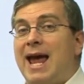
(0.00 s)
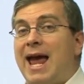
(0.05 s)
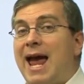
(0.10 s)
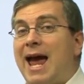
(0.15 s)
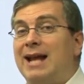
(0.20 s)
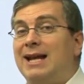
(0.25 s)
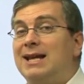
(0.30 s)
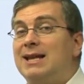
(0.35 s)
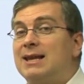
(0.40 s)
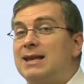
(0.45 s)

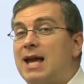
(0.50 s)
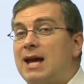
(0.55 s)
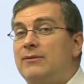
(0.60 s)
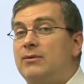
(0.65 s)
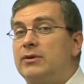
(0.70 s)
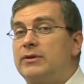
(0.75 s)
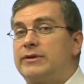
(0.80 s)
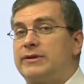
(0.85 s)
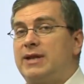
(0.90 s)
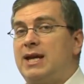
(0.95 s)
And in
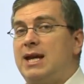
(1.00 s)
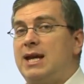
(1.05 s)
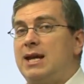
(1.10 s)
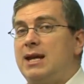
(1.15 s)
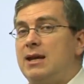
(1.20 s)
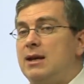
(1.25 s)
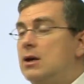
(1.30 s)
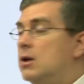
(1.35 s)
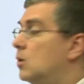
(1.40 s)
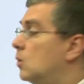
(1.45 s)
level
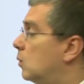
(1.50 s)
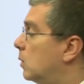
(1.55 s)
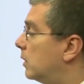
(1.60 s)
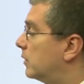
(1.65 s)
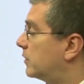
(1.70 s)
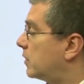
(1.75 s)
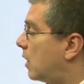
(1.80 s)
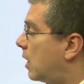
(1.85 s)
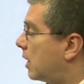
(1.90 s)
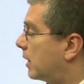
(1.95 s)
C,
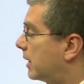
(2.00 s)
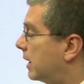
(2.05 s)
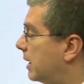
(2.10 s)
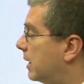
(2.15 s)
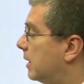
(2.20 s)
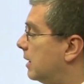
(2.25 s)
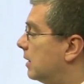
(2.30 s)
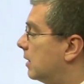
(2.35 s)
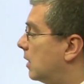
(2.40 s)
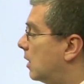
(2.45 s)
we're
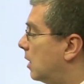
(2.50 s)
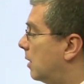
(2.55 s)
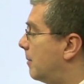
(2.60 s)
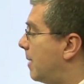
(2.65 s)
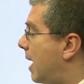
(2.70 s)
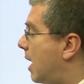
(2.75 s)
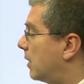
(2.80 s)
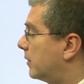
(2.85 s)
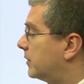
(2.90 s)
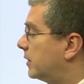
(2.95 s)
talking
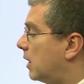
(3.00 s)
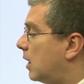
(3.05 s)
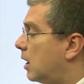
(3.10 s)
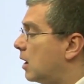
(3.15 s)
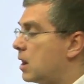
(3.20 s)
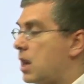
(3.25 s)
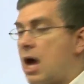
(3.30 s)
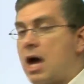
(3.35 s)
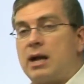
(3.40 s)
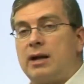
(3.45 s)
about
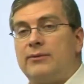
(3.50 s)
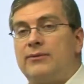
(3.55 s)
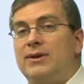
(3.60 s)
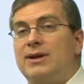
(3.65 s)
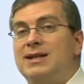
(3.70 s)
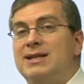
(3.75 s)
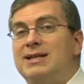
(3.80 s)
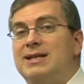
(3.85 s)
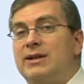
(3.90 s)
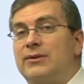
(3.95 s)
a lot
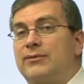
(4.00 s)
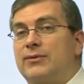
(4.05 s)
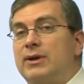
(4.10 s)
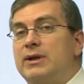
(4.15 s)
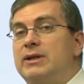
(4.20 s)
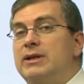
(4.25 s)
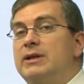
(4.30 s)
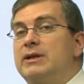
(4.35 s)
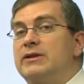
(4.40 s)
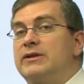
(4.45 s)
of
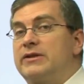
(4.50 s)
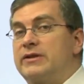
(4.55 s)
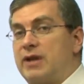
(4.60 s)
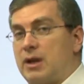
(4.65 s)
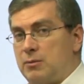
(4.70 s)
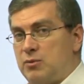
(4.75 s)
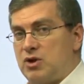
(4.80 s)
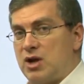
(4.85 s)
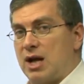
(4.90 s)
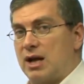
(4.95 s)
different
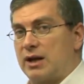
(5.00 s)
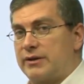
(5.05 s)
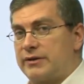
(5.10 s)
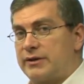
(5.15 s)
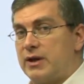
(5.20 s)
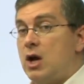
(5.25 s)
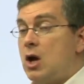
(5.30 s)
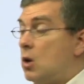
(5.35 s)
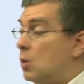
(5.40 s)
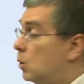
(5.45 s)
subjects.